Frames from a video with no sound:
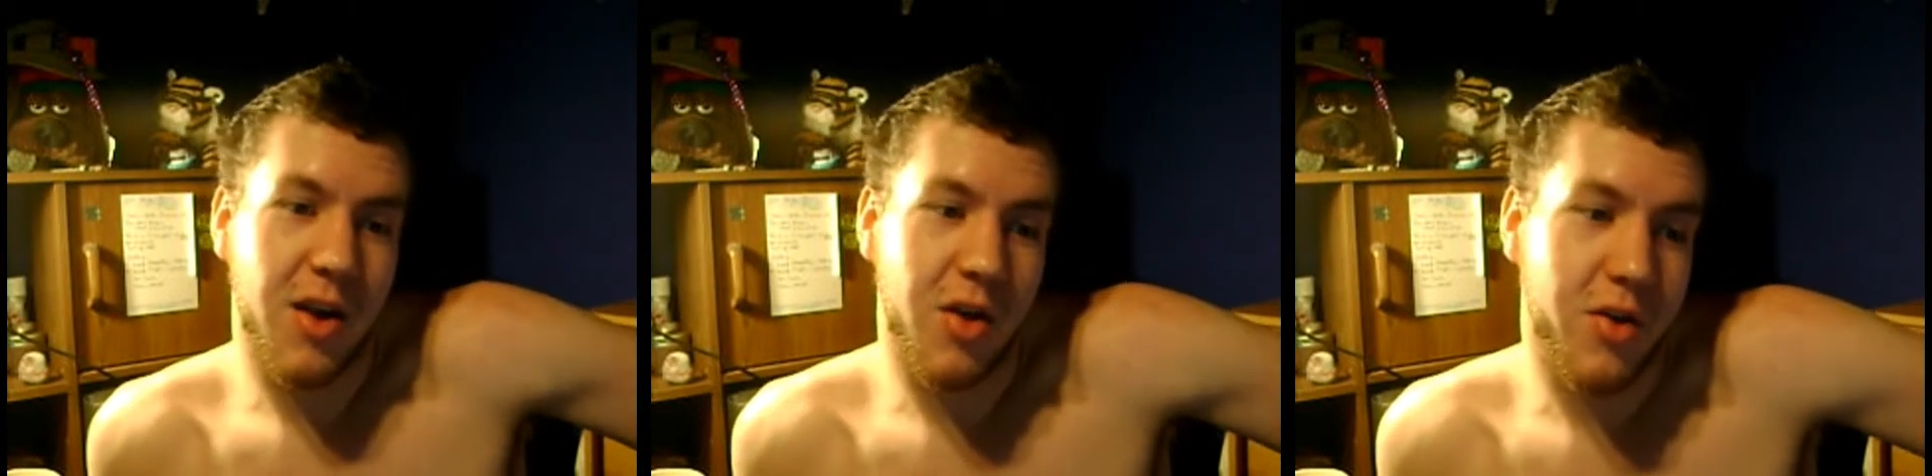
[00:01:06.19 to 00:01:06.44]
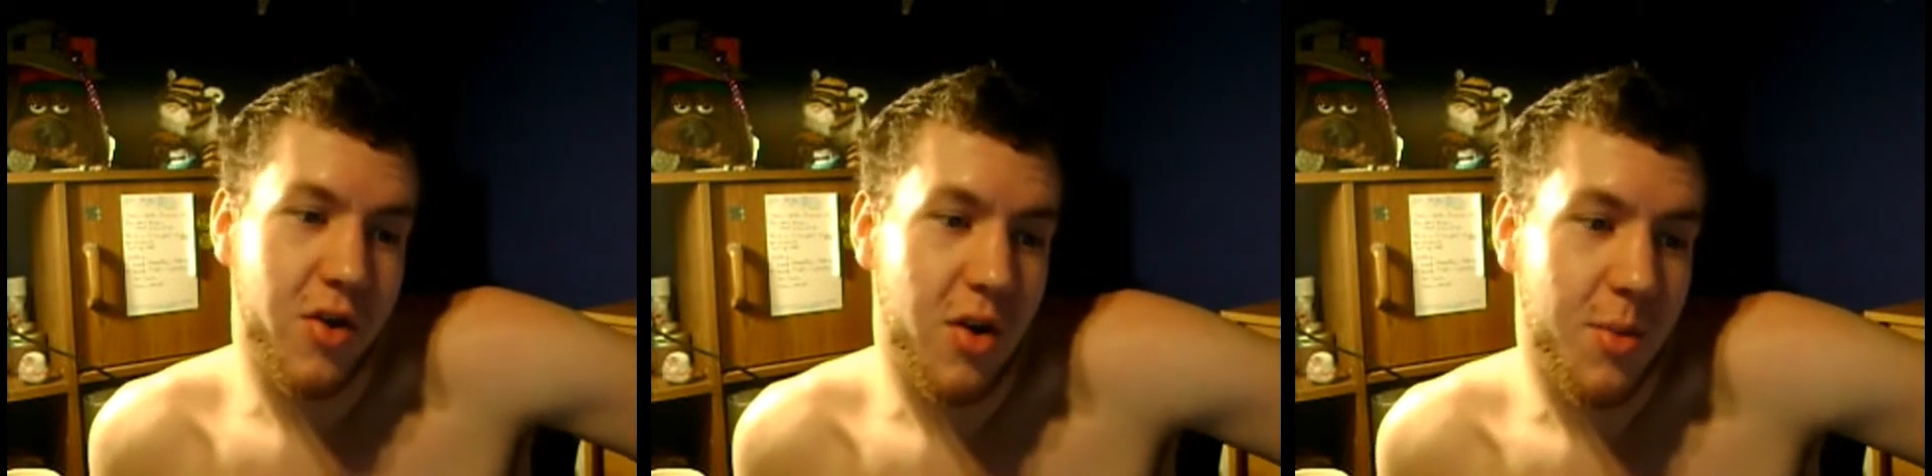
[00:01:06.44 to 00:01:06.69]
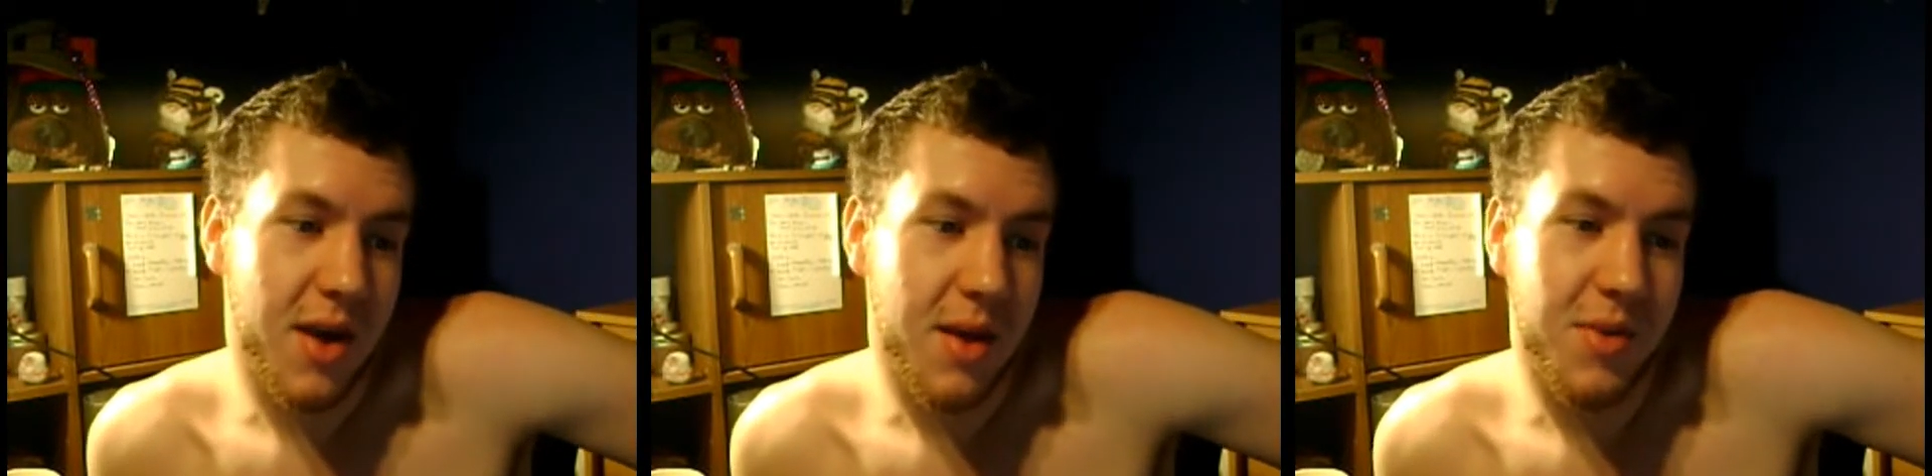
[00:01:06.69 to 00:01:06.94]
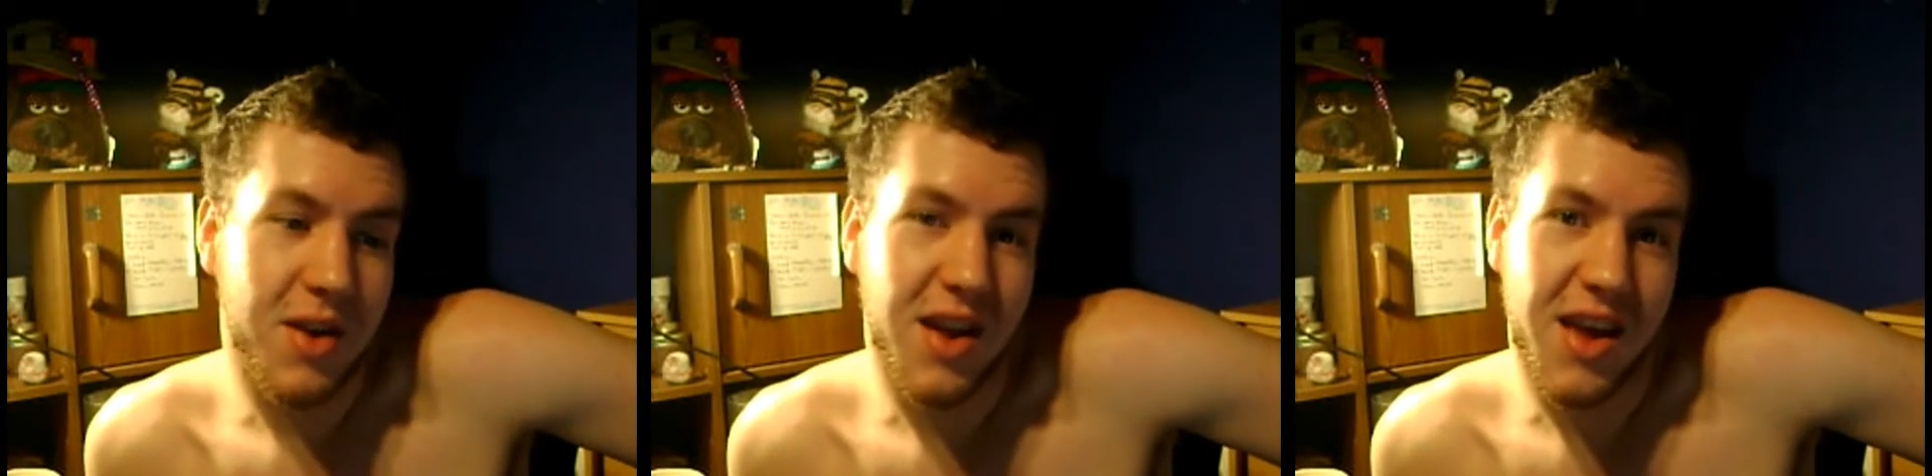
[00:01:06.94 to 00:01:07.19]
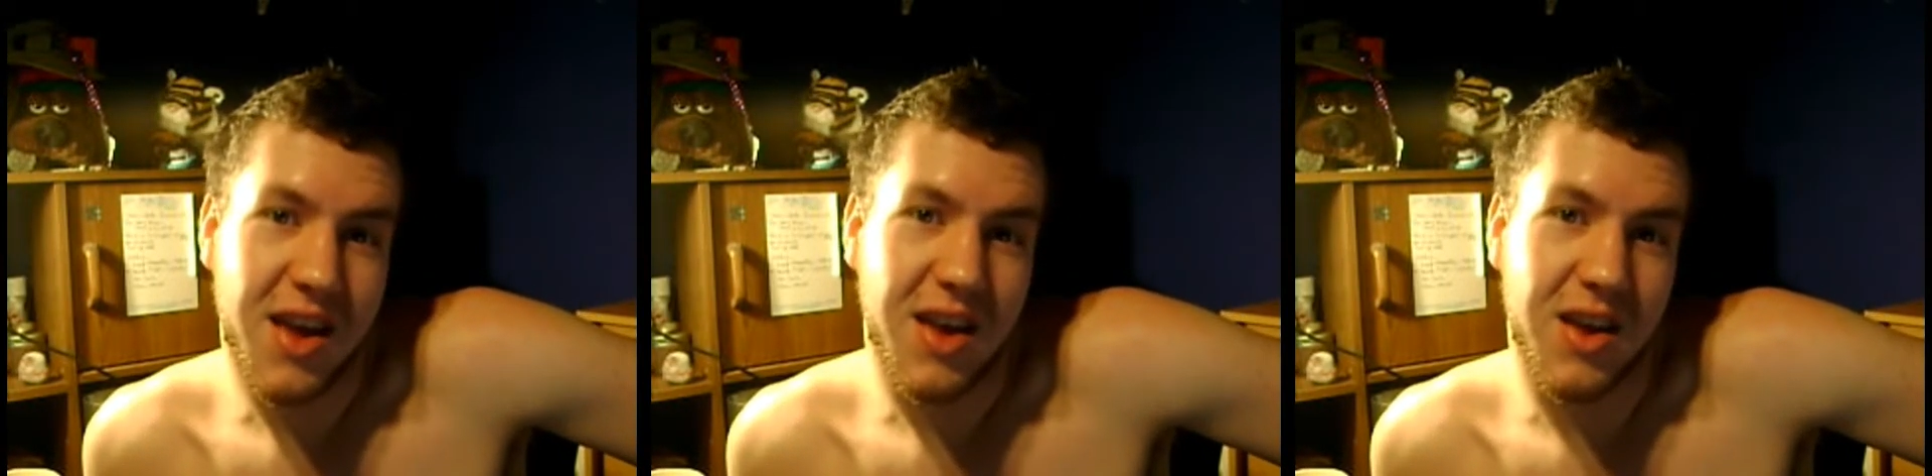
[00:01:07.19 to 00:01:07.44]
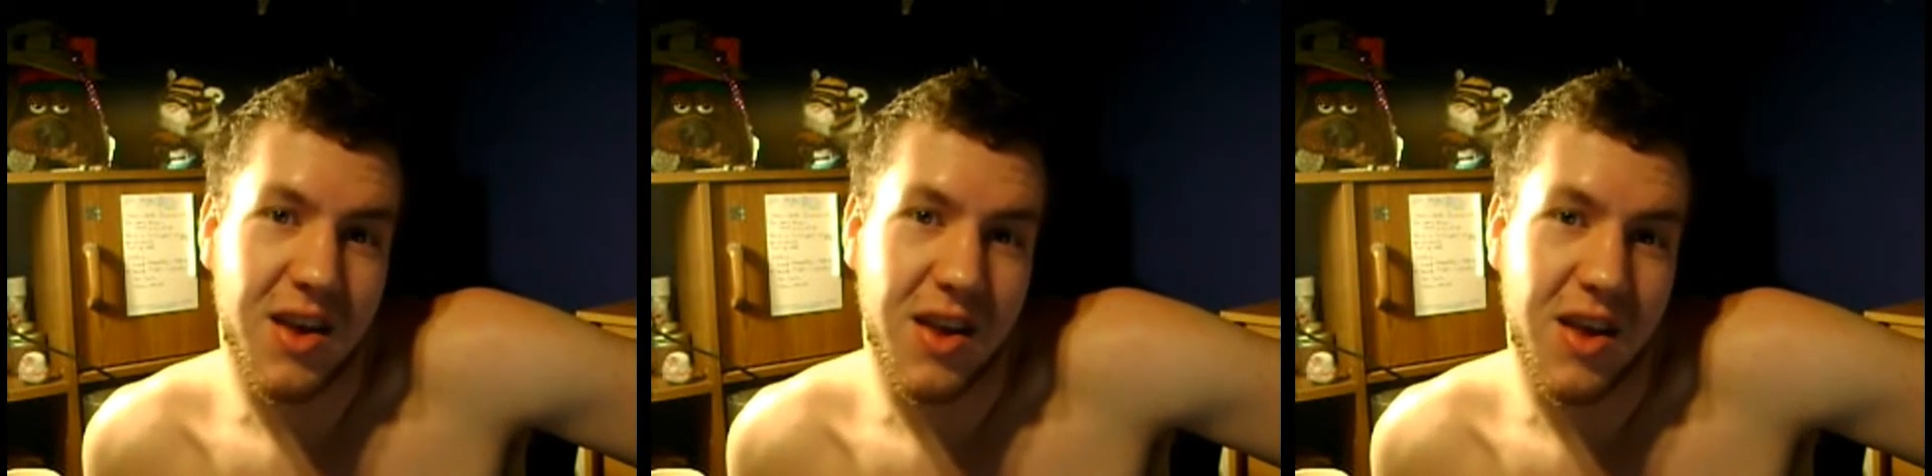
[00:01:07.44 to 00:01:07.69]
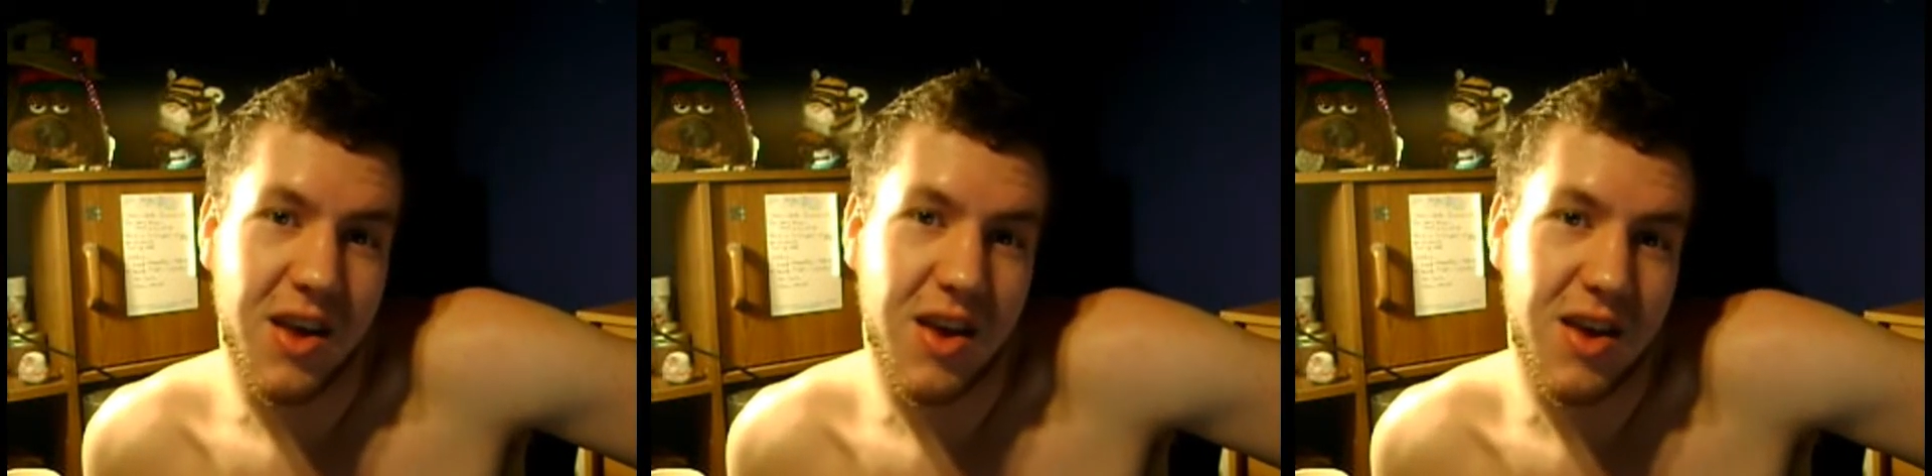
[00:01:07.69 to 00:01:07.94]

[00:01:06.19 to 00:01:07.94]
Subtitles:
although I may be naked,